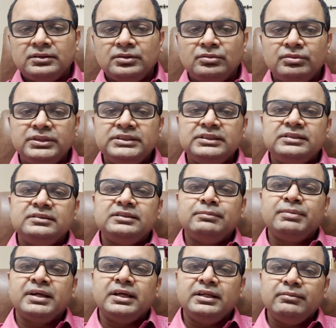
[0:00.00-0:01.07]
which is
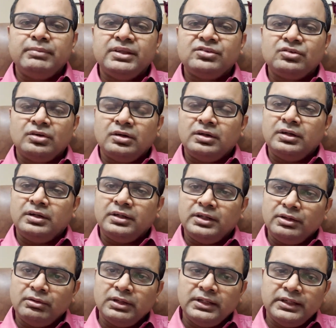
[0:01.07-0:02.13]
typically based on
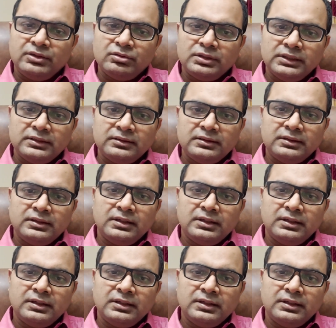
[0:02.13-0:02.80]
neural networks